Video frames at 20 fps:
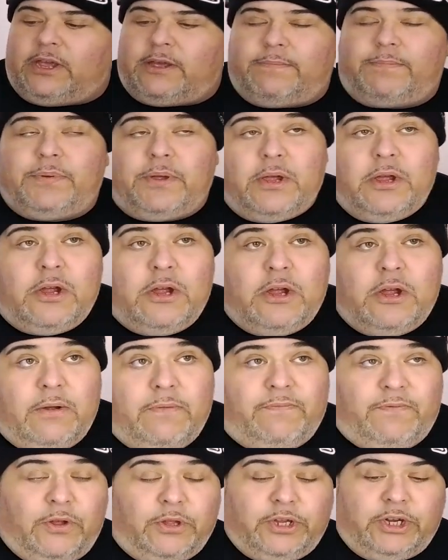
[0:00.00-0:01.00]
up
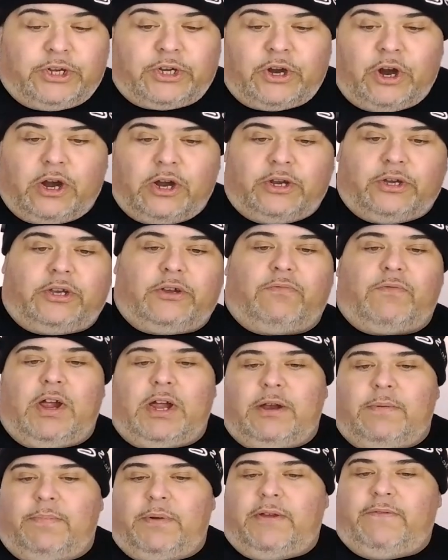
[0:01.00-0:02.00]
fully charged
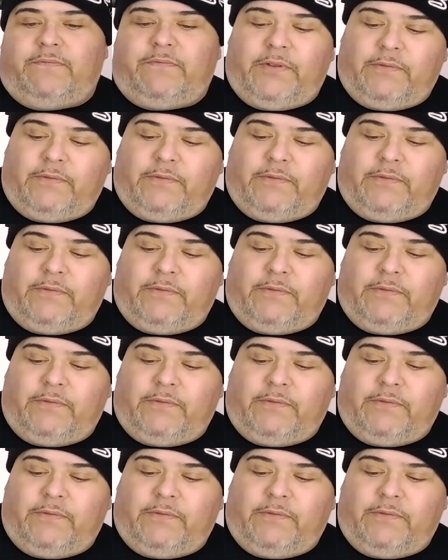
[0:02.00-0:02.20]
right above